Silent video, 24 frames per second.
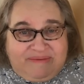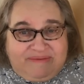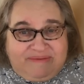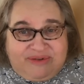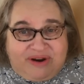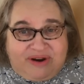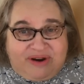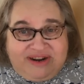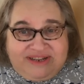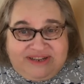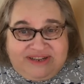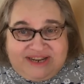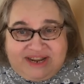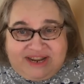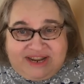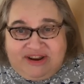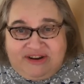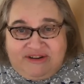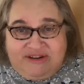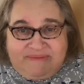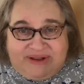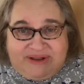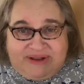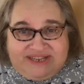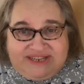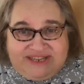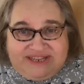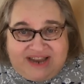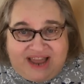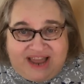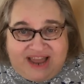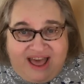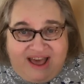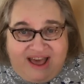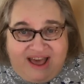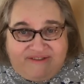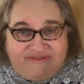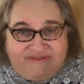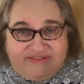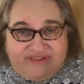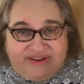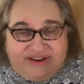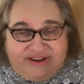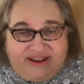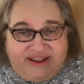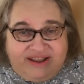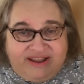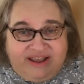I'm trying to take care of my staff
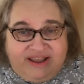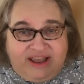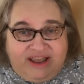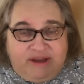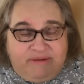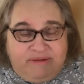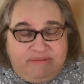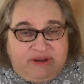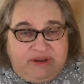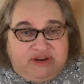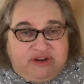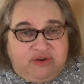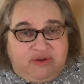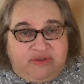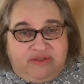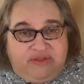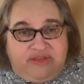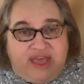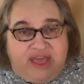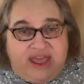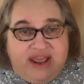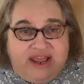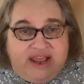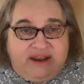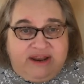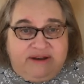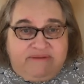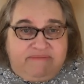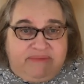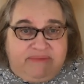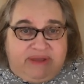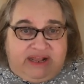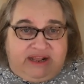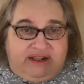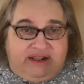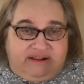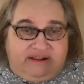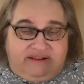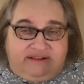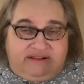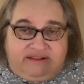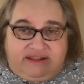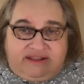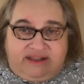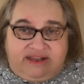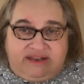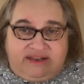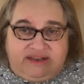and make sure they can meet
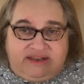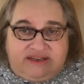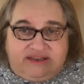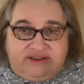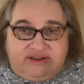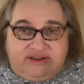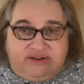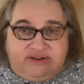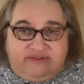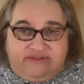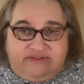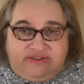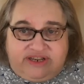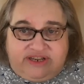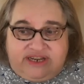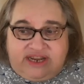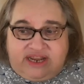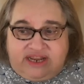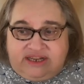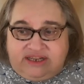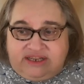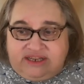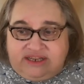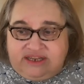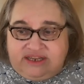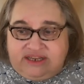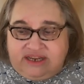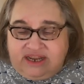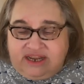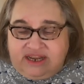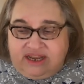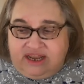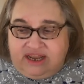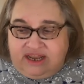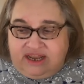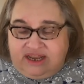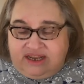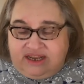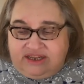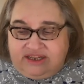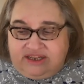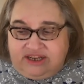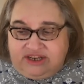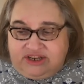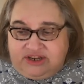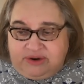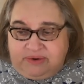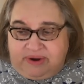these sort of intense
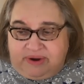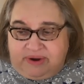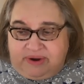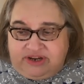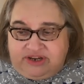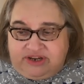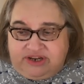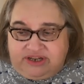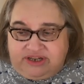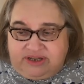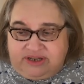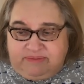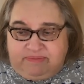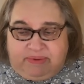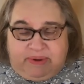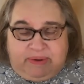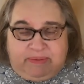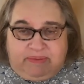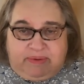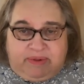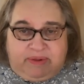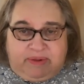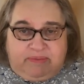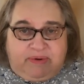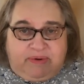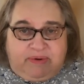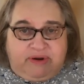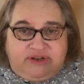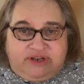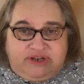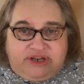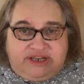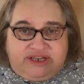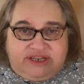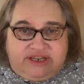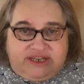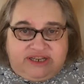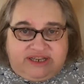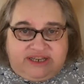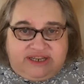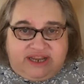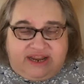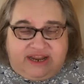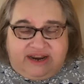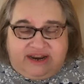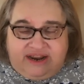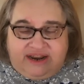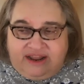situations and people approached us and
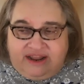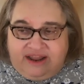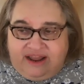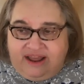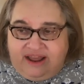said,